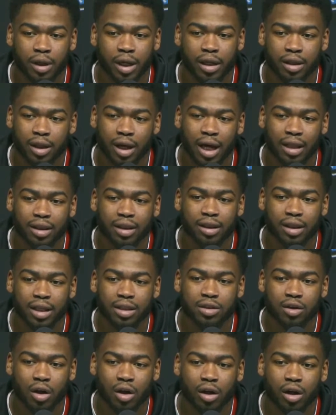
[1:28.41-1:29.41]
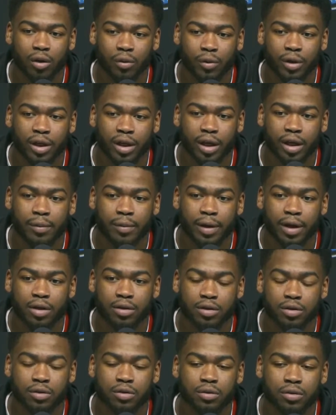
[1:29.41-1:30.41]
And I think that's all that really came
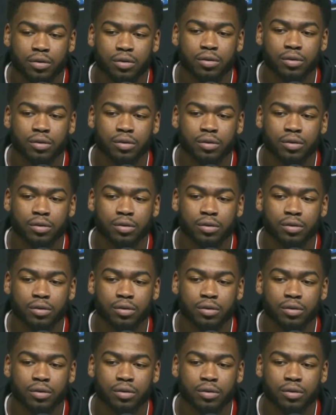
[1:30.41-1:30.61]
down to.